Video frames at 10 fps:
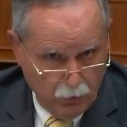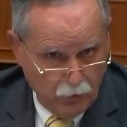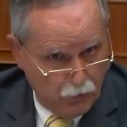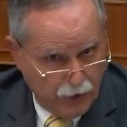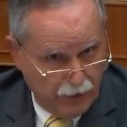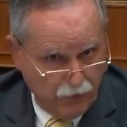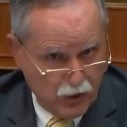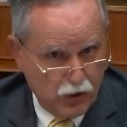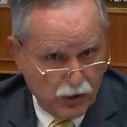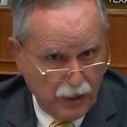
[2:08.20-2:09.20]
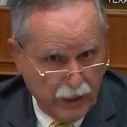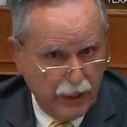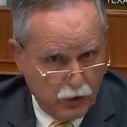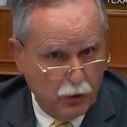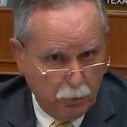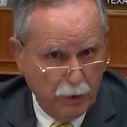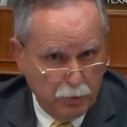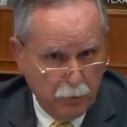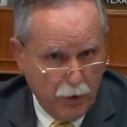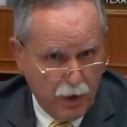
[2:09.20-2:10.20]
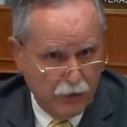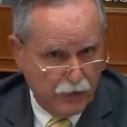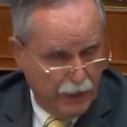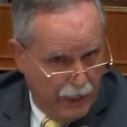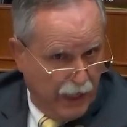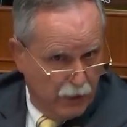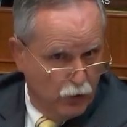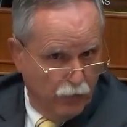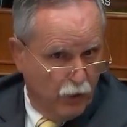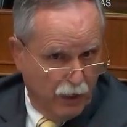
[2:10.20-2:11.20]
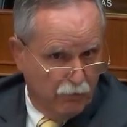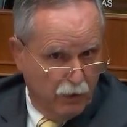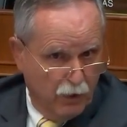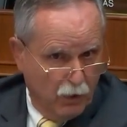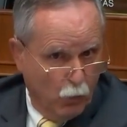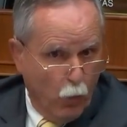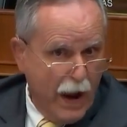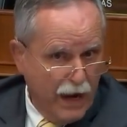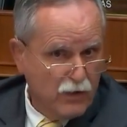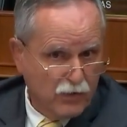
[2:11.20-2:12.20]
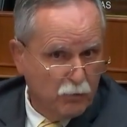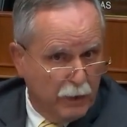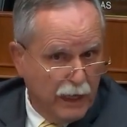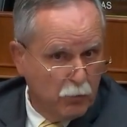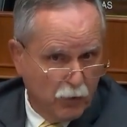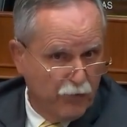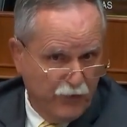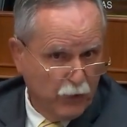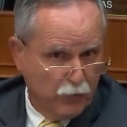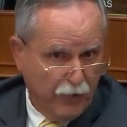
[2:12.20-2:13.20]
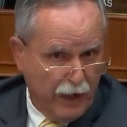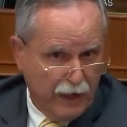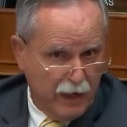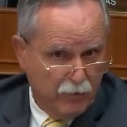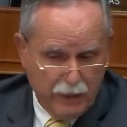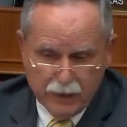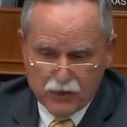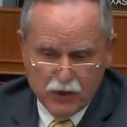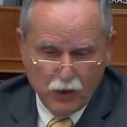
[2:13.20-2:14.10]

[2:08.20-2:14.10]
When you say this is against your public policy, and you've got ways of being able to filter that out, and it's